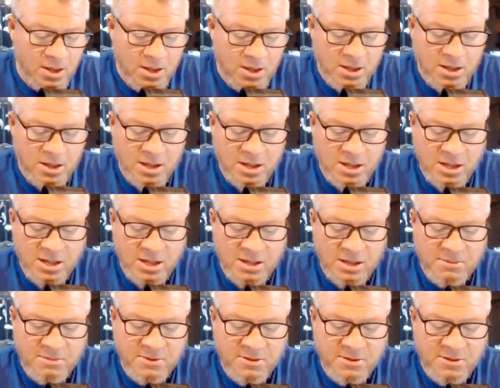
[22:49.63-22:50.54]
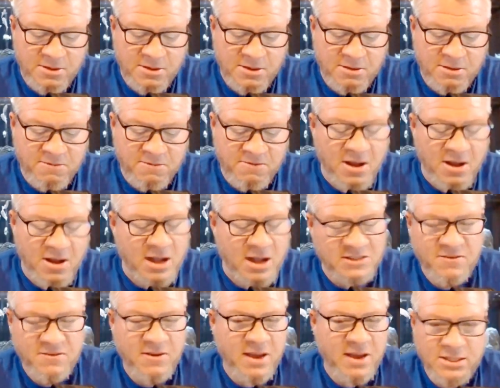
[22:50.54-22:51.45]
Um,
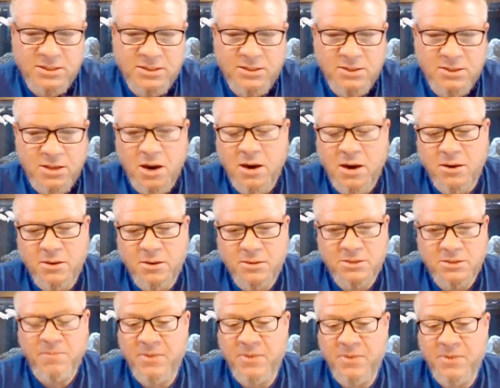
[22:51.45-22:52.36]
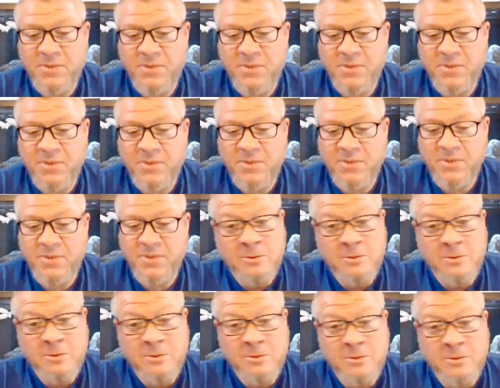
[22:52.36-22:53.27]
phosphates are something most people
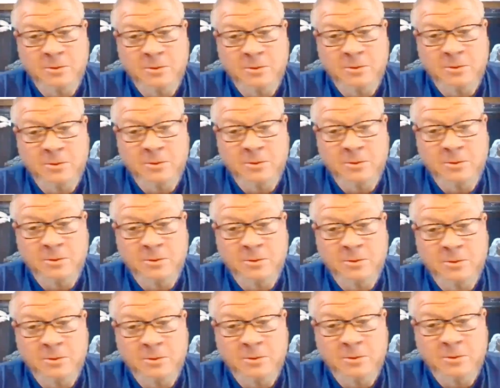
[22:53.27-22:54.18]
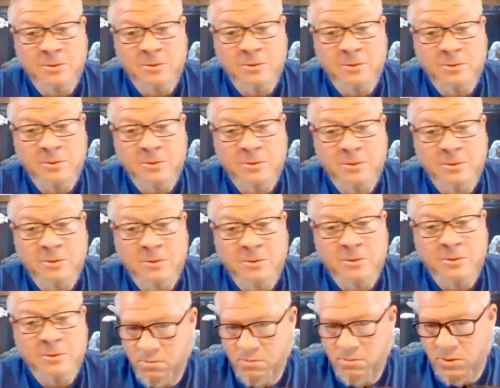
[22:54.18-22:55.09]
don't measure um, their water,
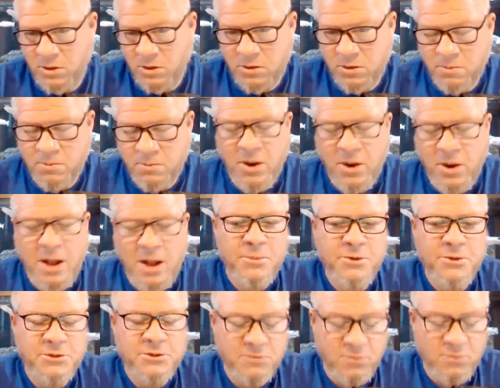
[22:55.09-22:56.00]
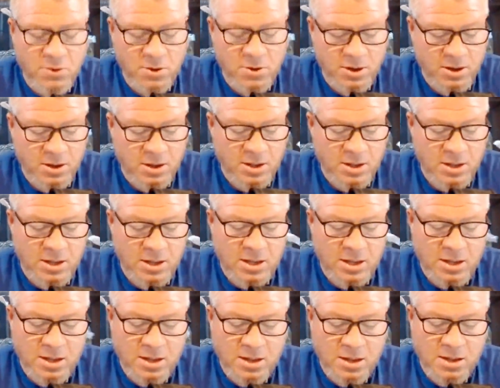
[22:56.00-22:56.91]
you know, parameters for.
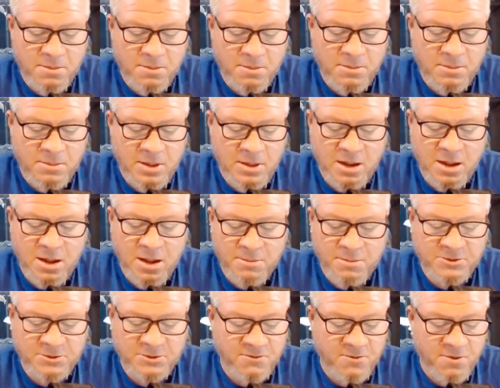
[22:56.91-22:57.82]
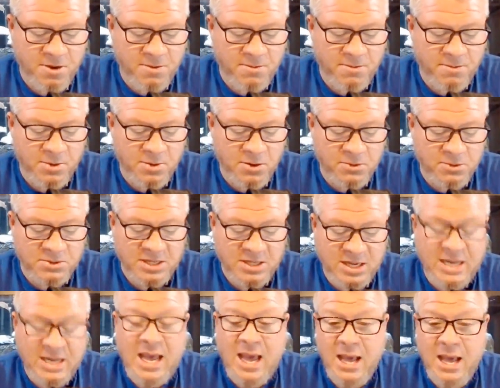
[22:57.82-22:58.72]
Um, it comes from you know
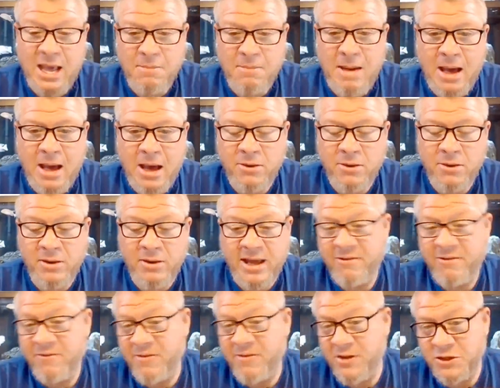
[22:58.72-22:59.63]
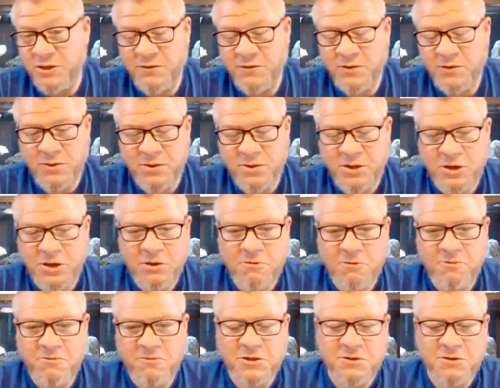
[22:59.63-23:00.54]
decaying matter like fish food. You know,
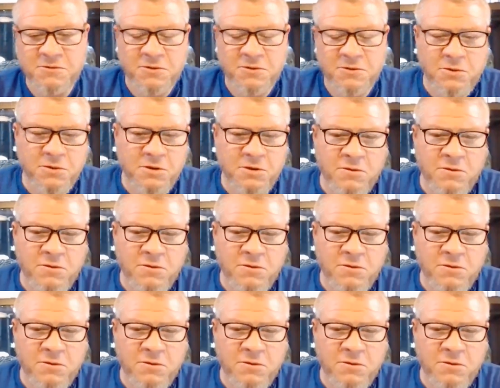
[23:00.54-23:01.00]
fish food if you